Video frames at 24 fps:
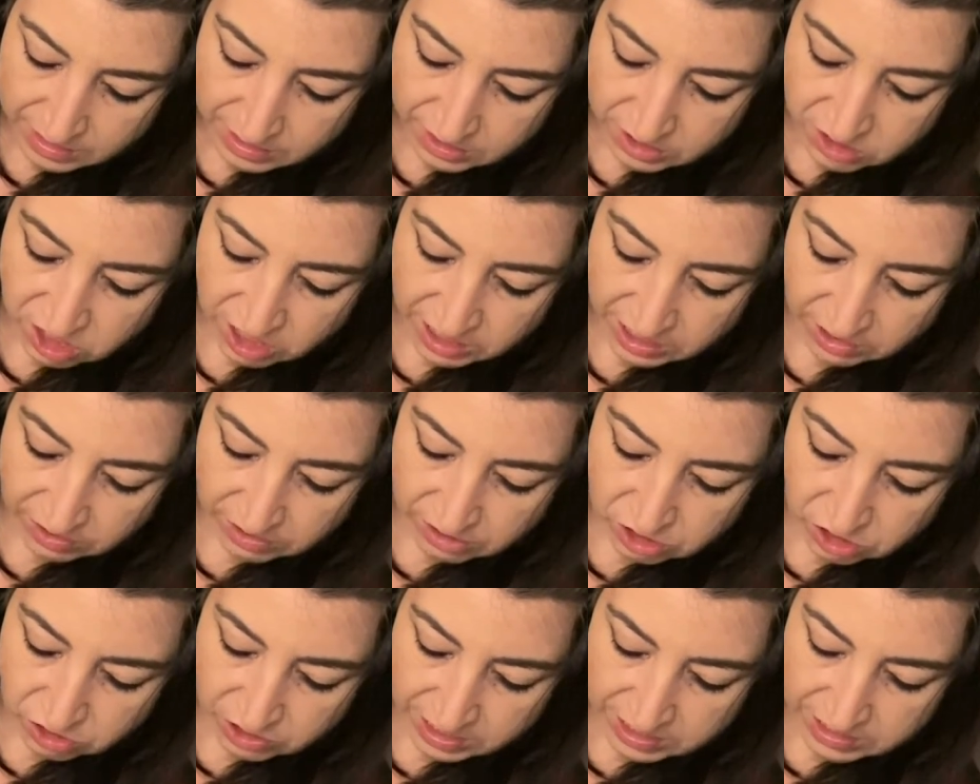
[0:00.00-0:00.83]
She
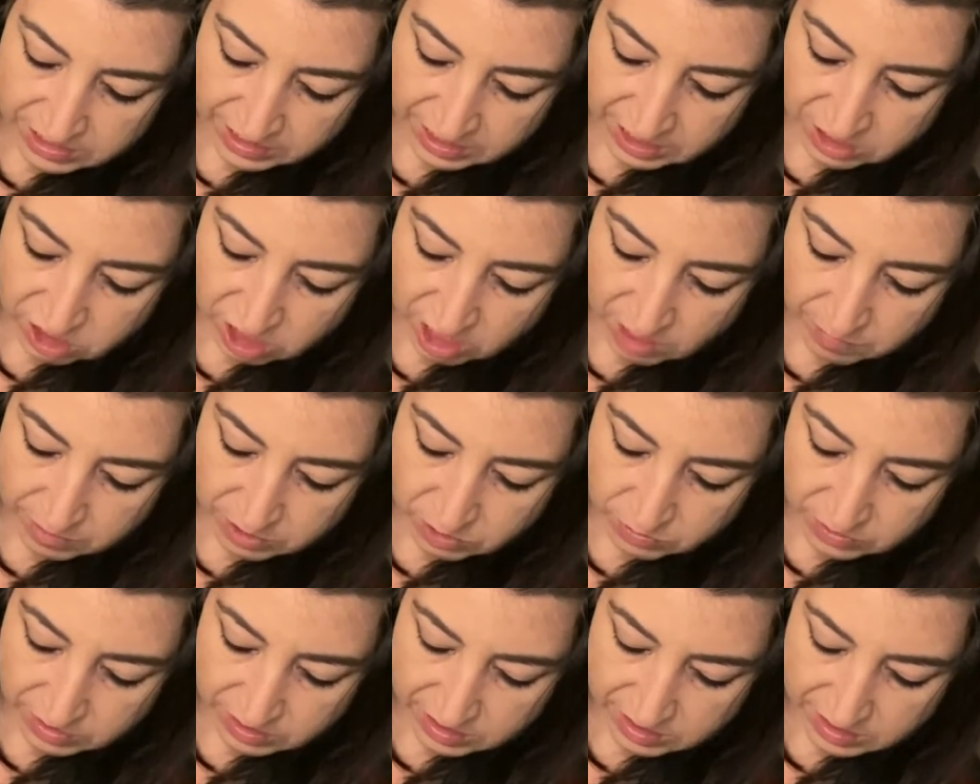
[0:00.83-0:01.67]
illustrates each image
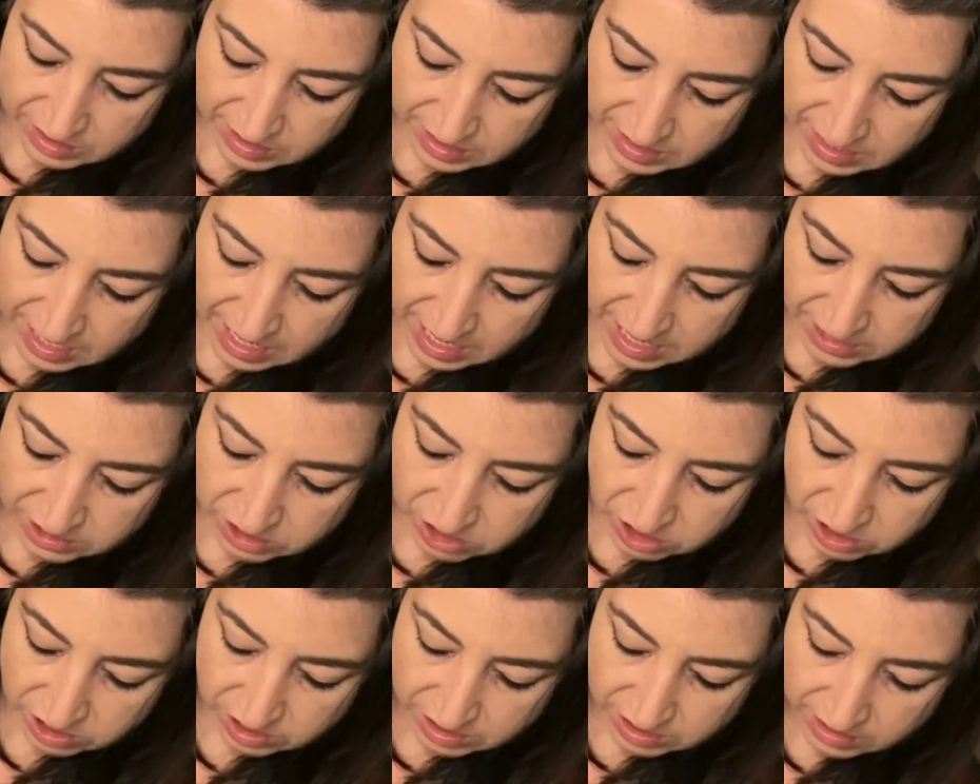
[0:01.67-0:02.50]
with a
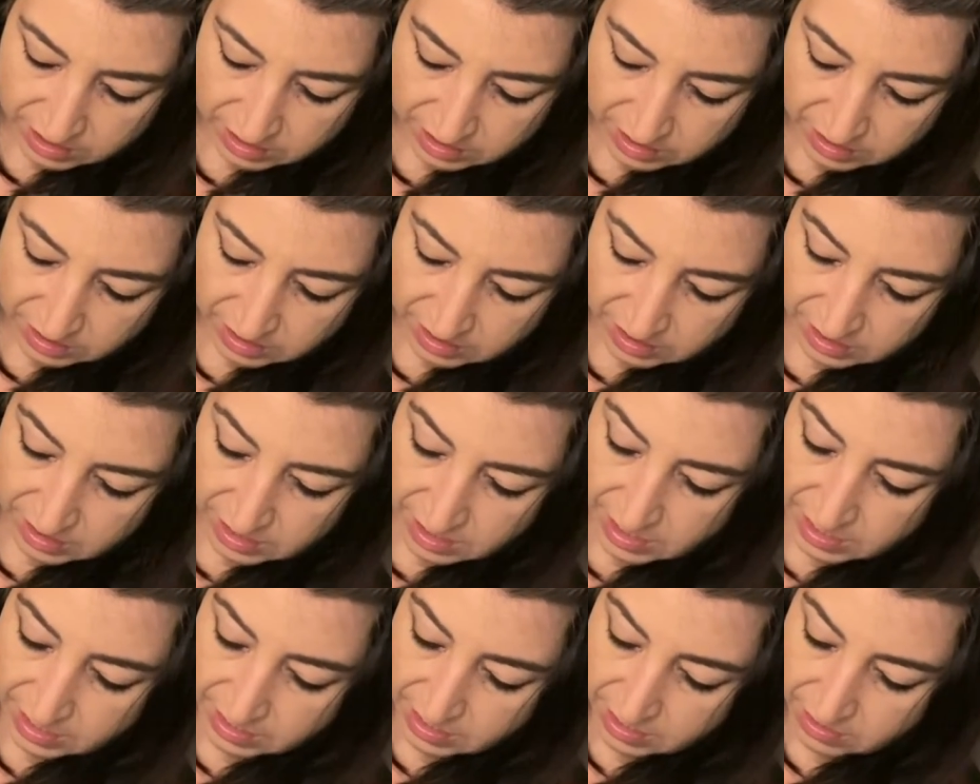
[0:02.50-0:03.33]
sketch. Okay,
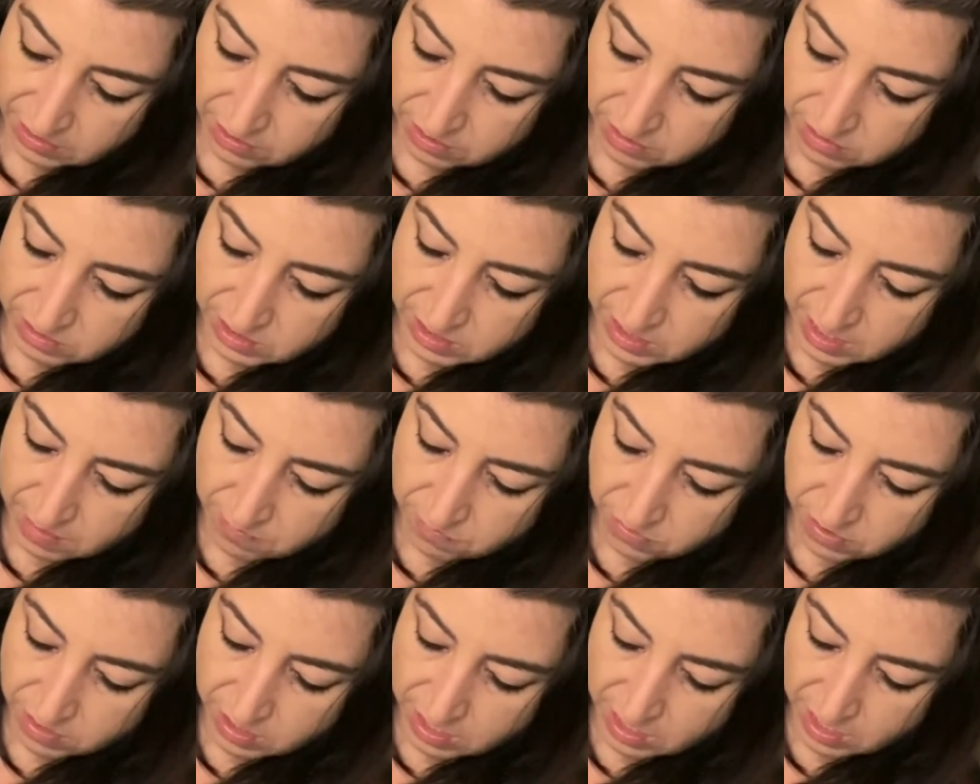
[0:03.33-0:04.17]
I ain't got no time
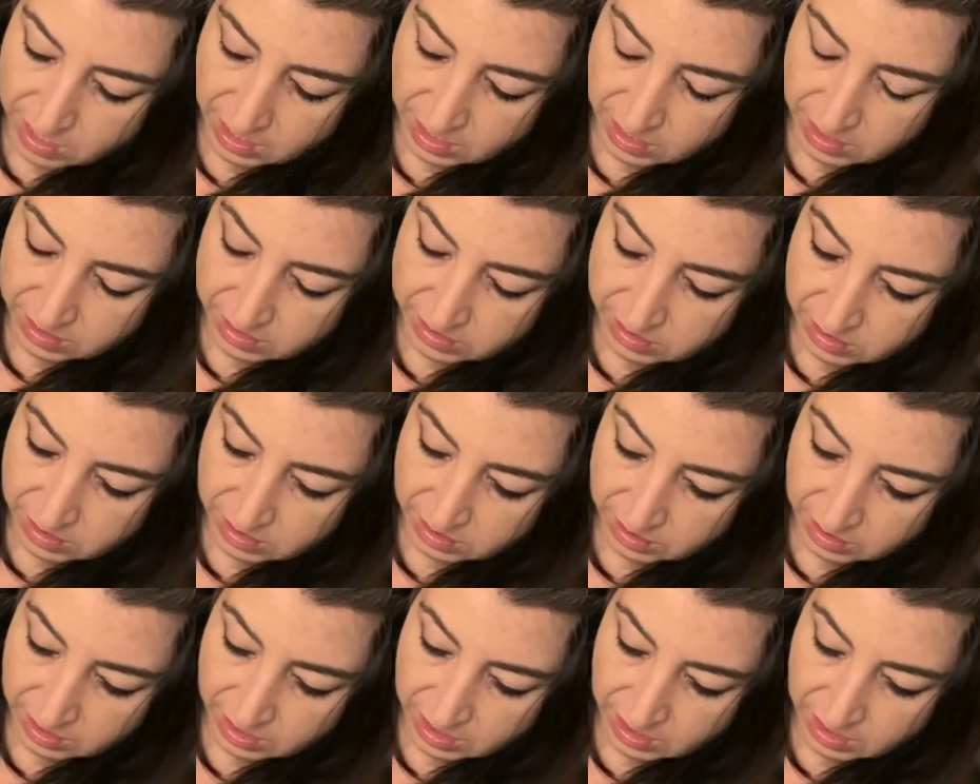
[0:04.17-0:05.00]
for that.
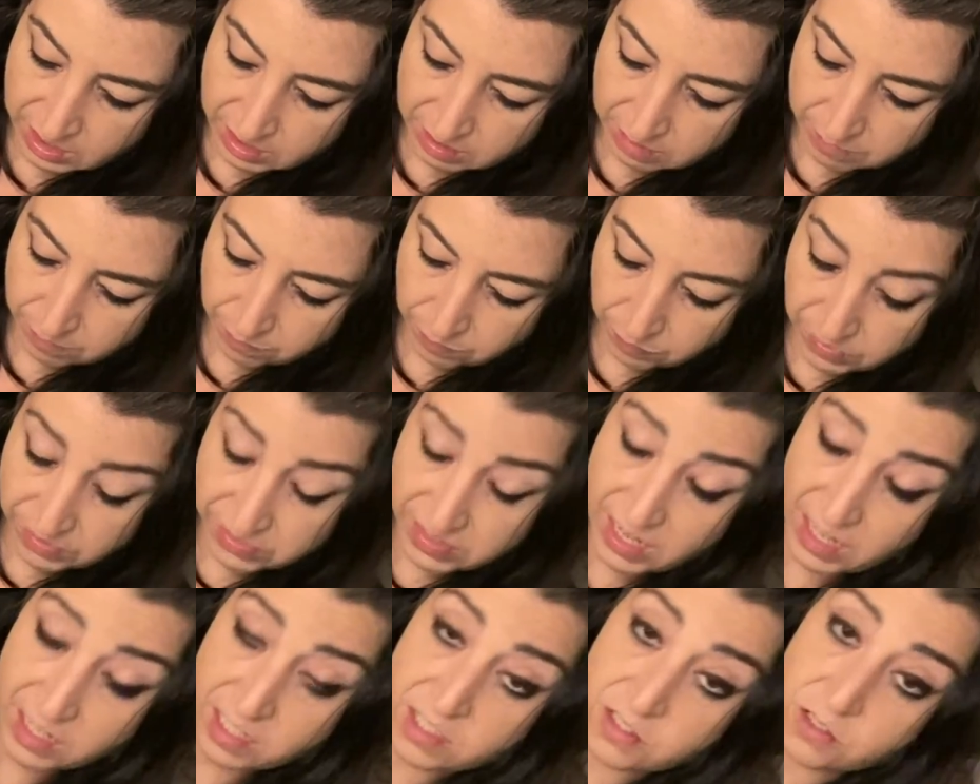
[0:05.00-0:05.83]
Sorry. But
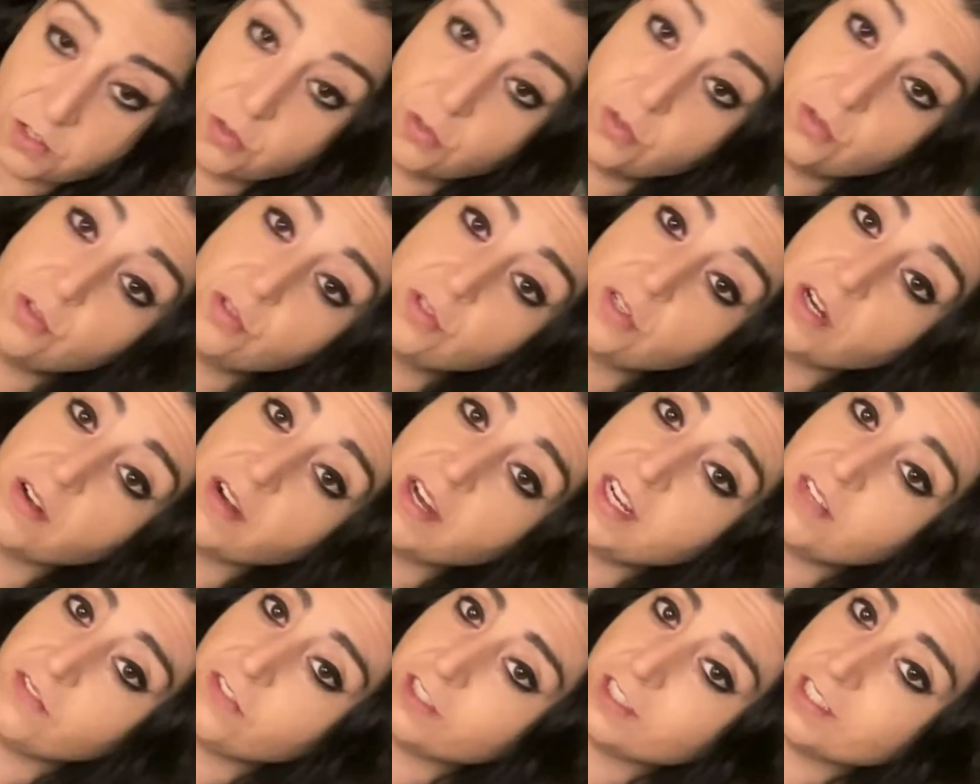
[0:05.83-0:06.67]
that is cool. All
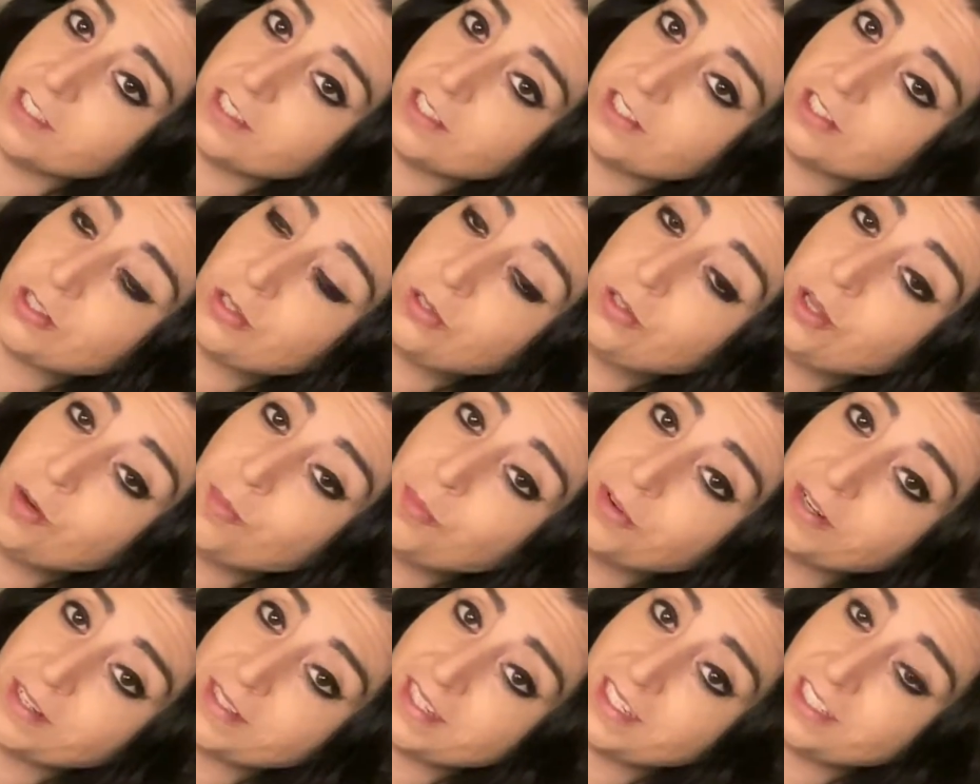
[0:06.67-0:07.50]
right. If you're just a solo
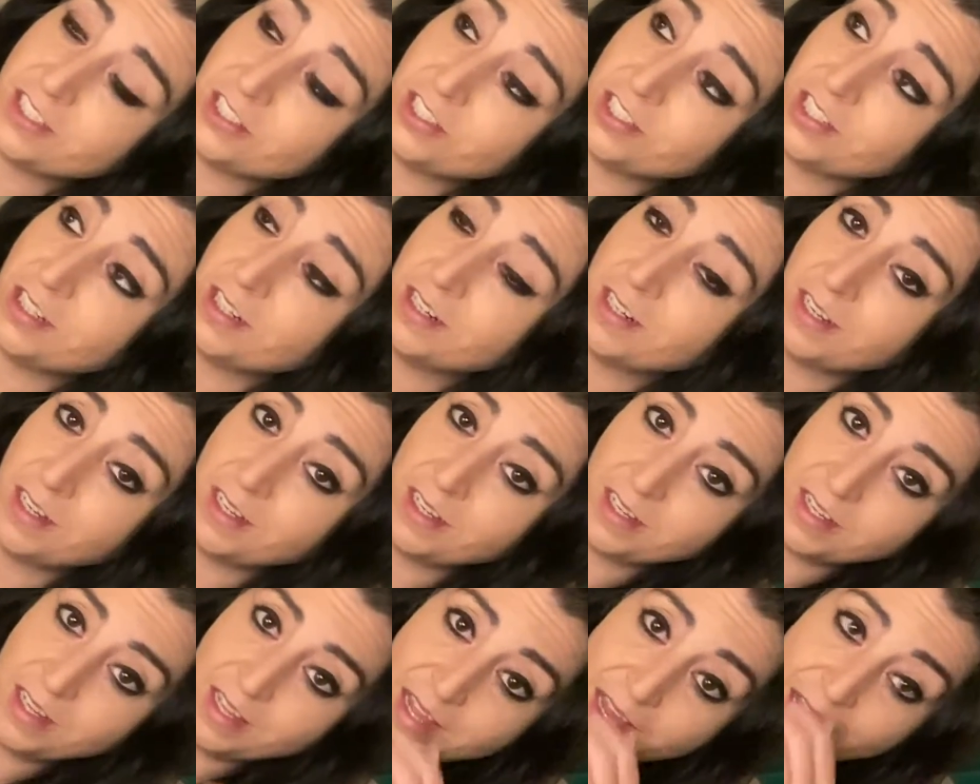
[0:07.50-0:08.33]
practitioner,
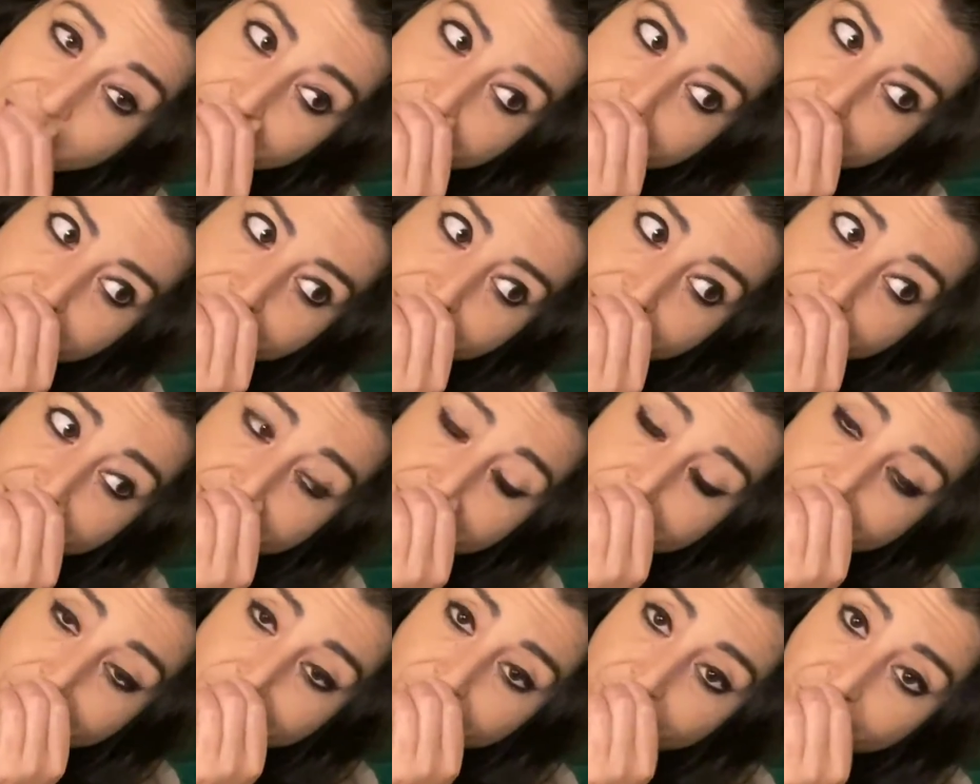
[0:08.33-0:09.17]
I do like,
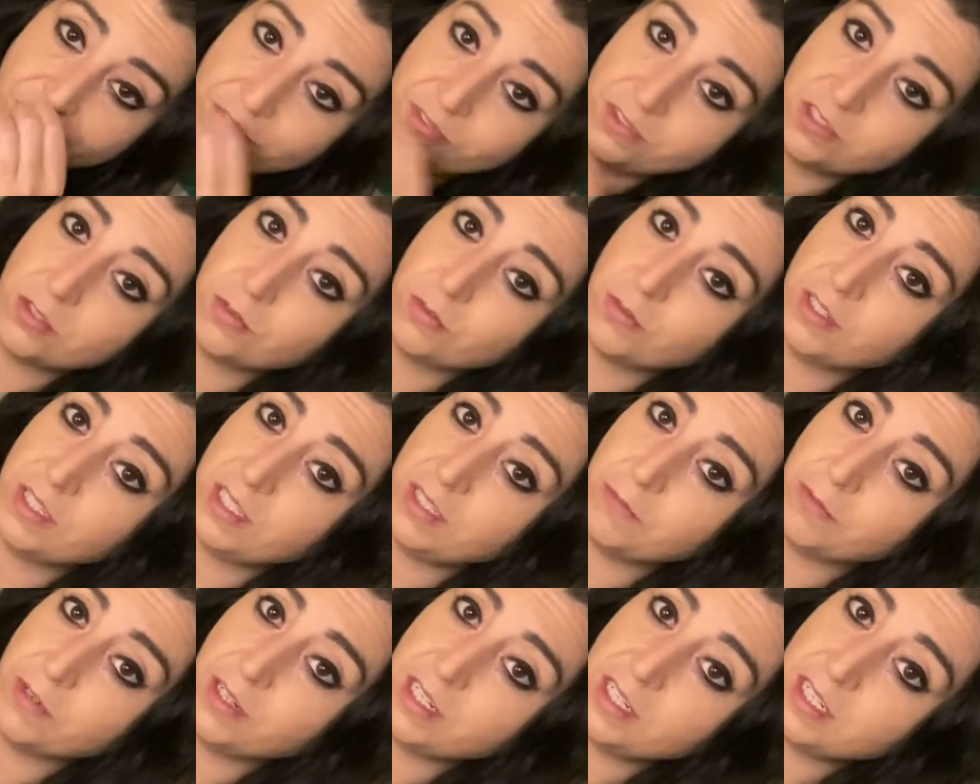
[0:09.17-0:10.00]
you know,
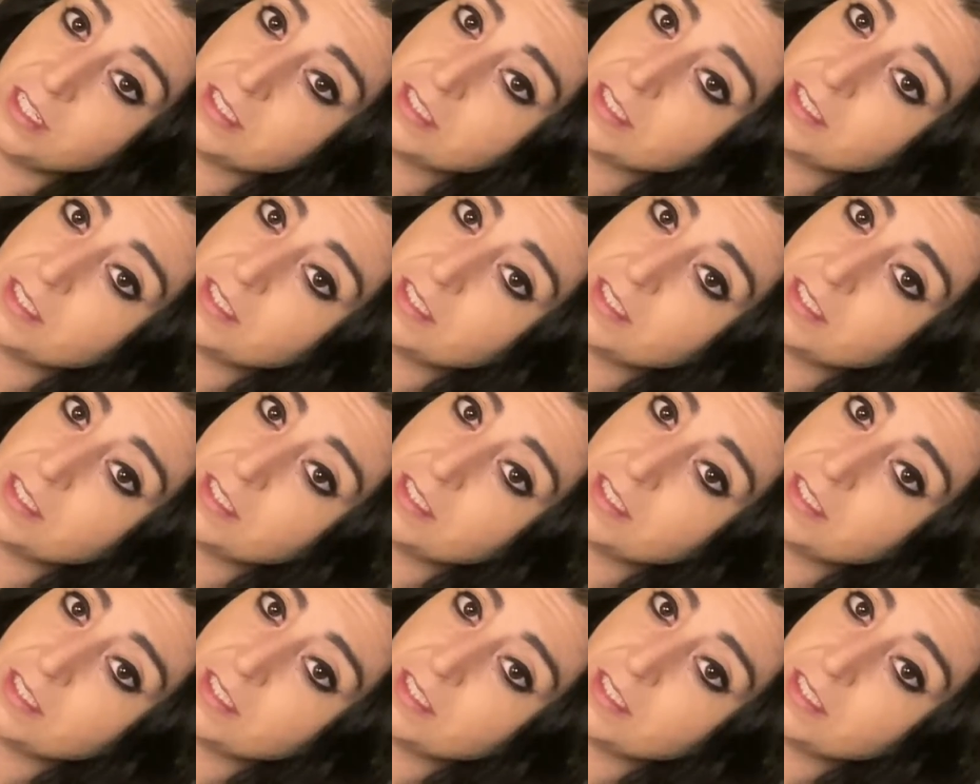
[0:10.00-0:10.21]
20 readings a